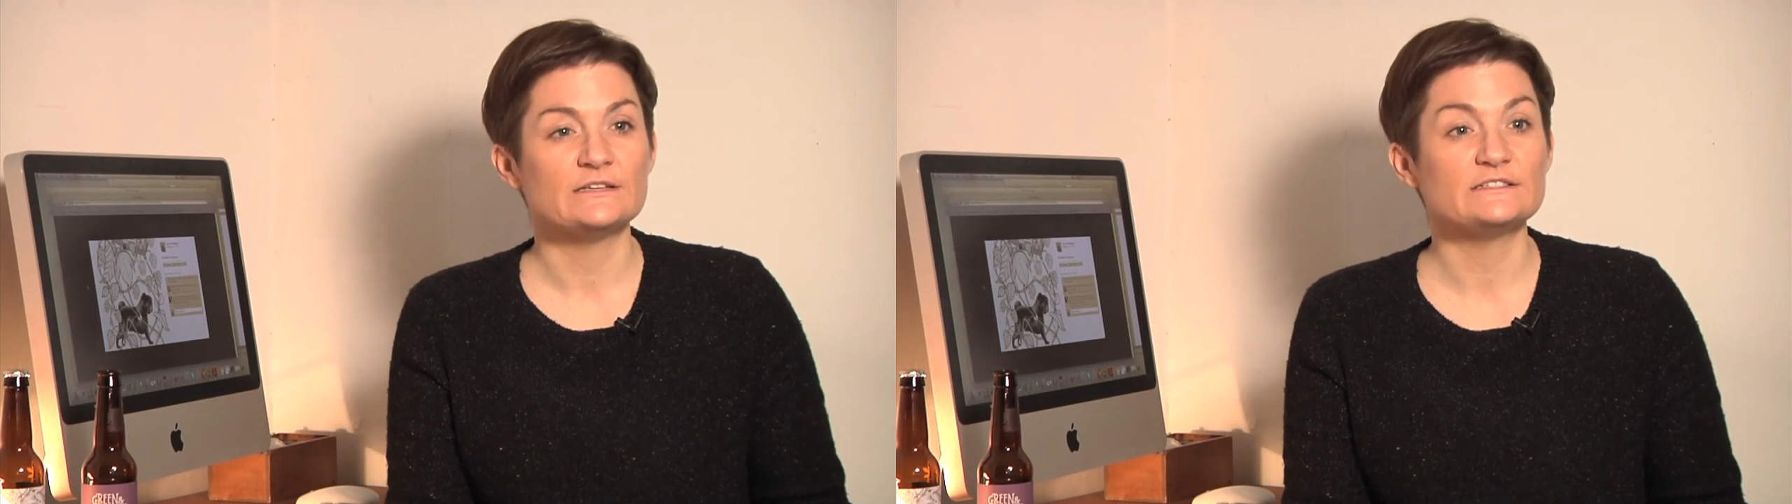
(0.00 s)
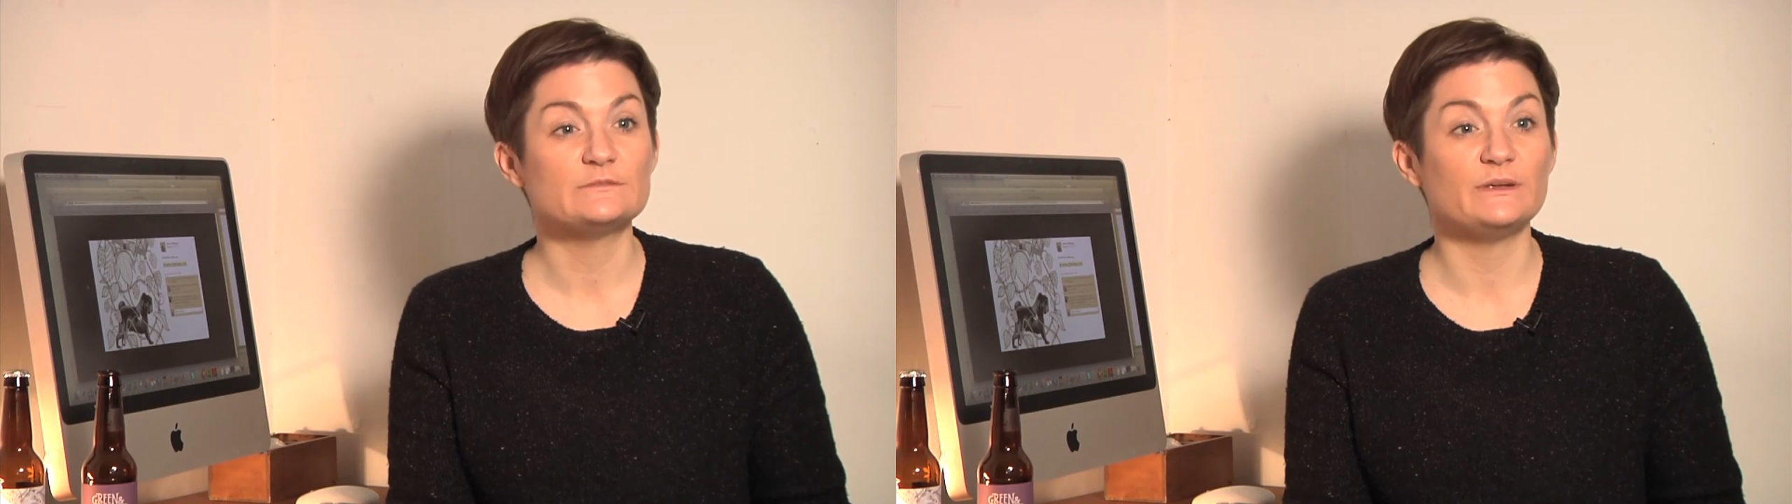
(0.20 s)

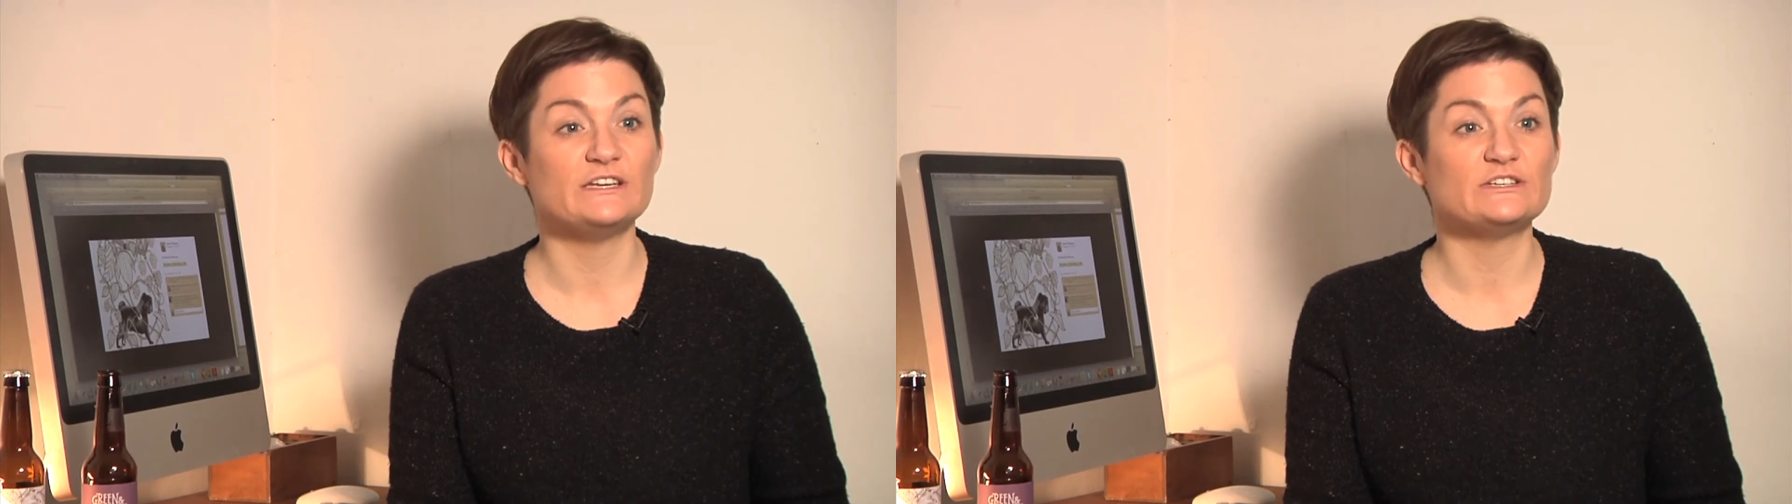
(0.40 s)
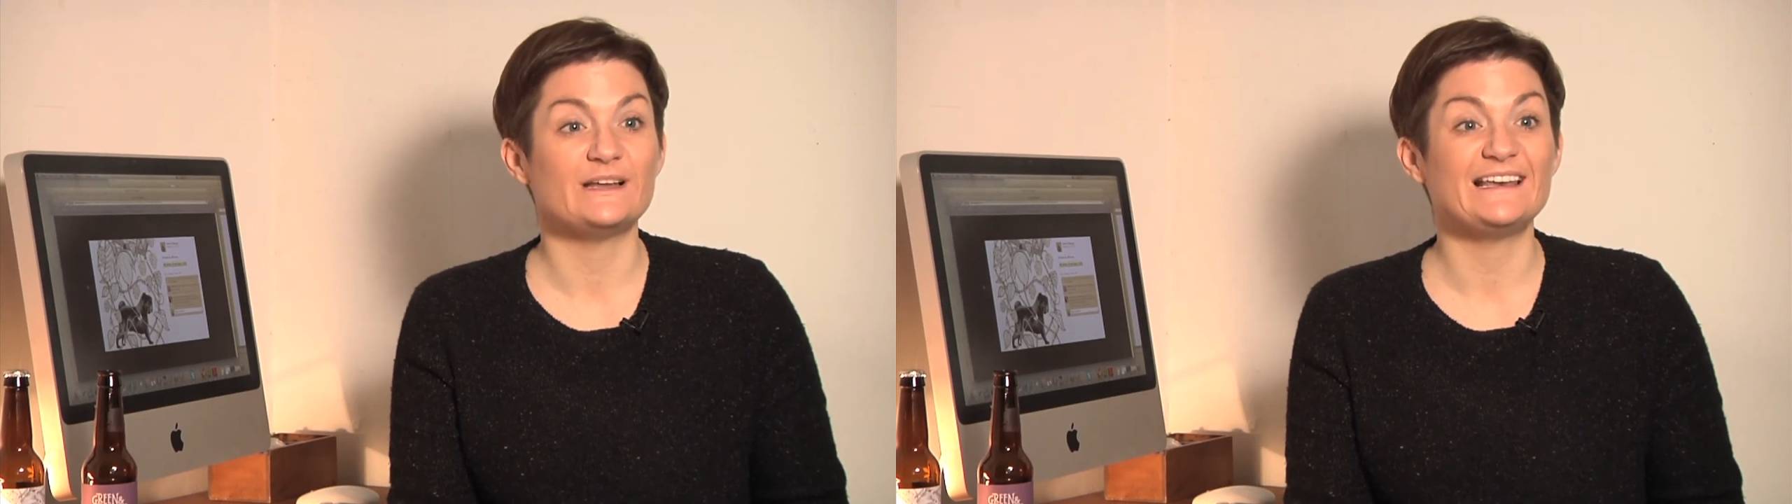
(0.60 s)
speak
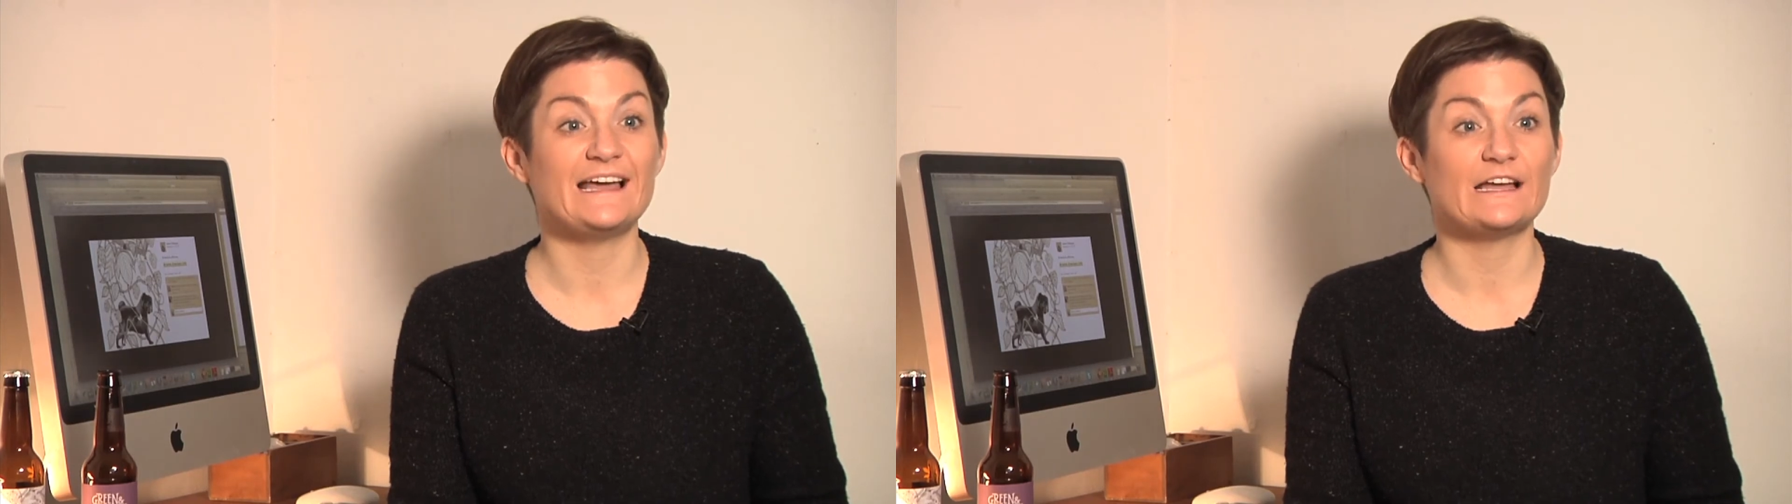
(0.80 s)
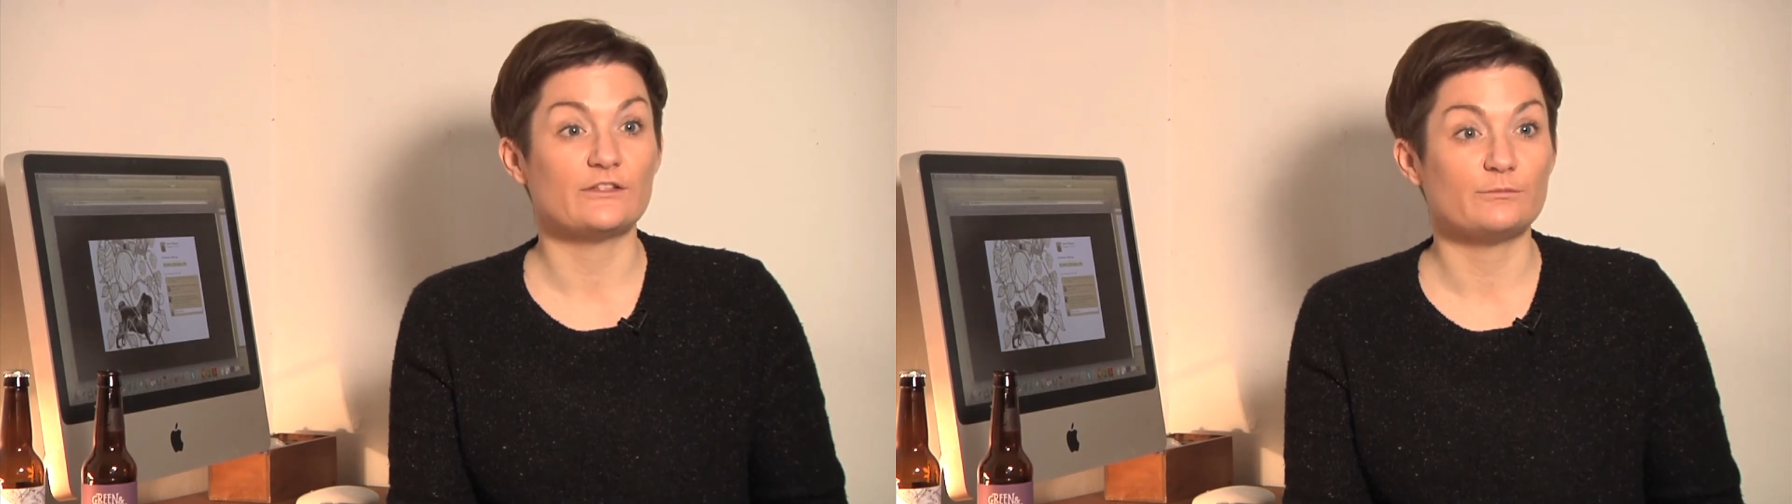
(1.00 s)
to you at
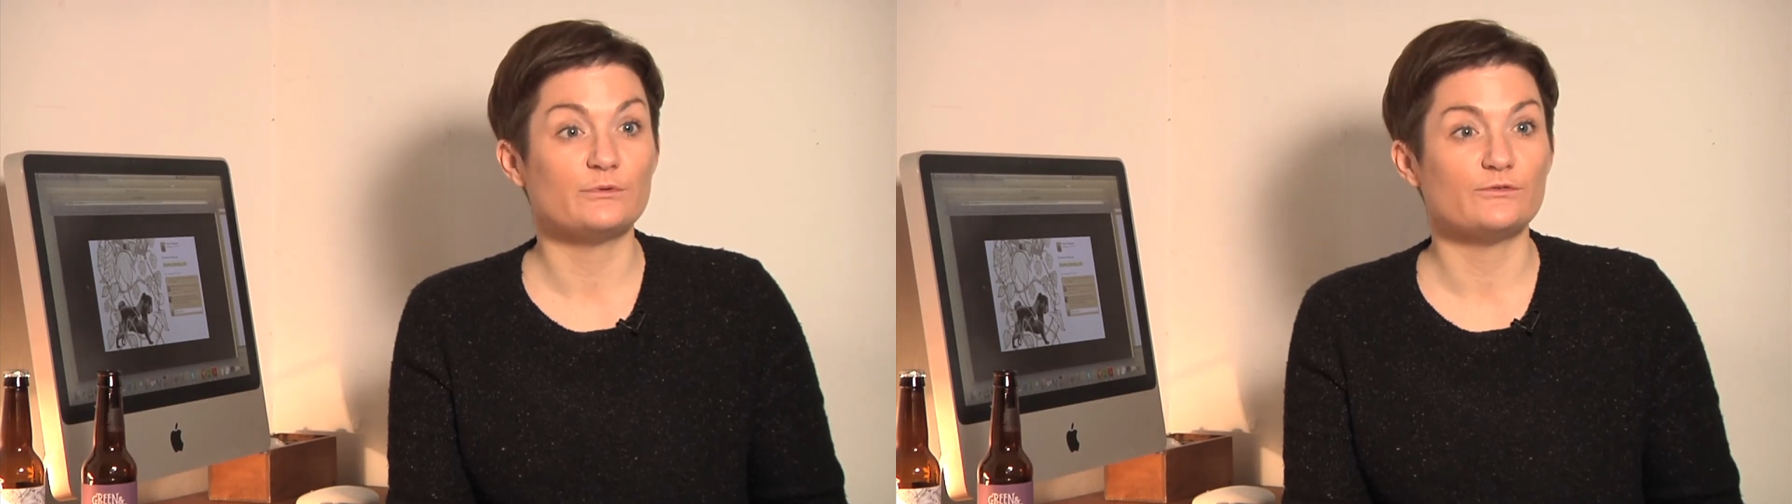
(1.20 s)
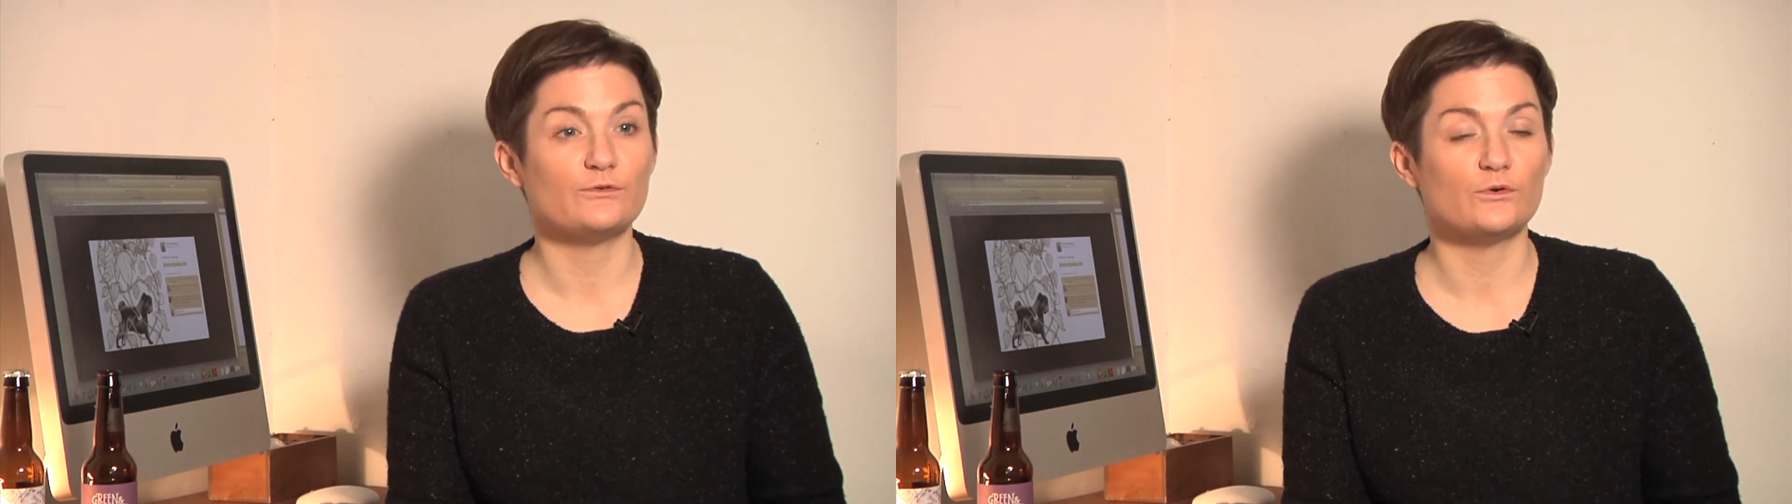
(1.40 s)
length
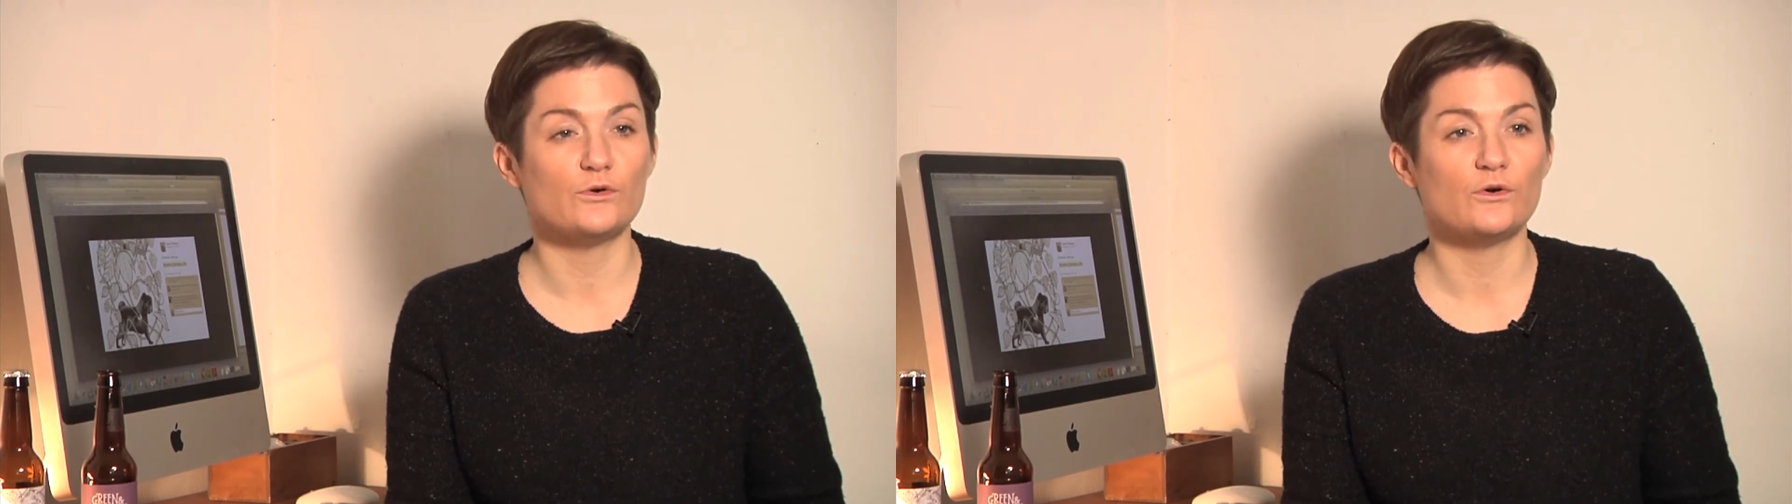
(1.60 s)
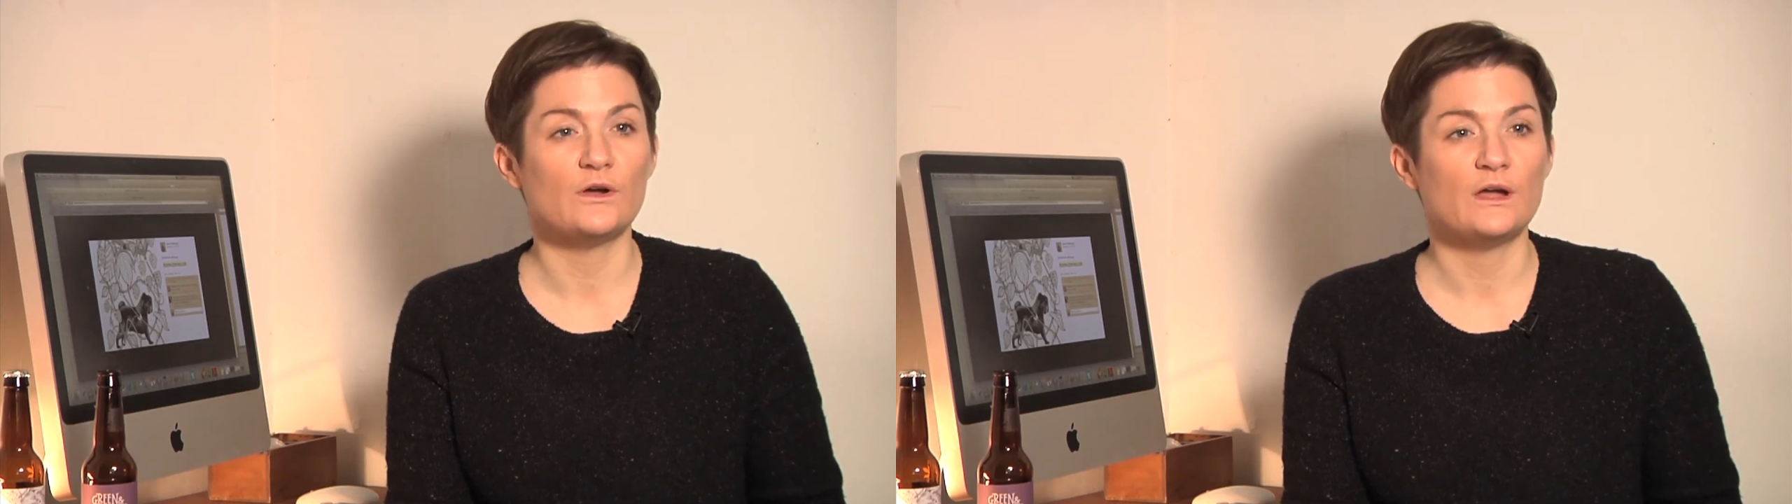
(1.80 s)
before